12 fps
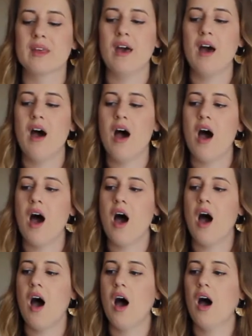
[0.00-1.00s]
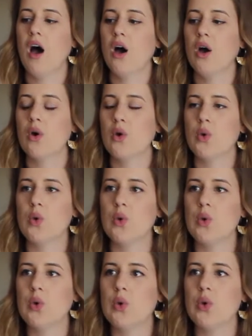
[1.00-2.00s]

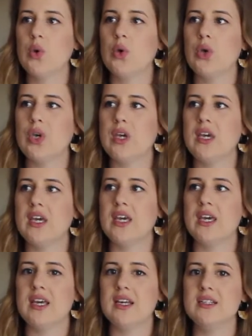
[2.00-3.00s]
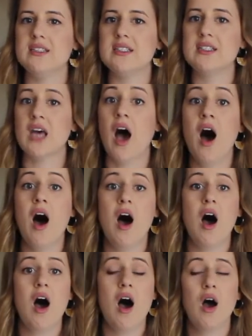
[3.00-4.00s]

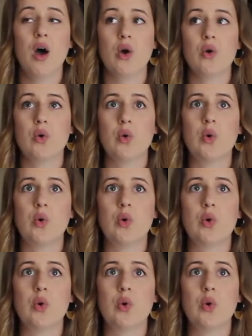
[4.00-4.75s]
Nobody speaks.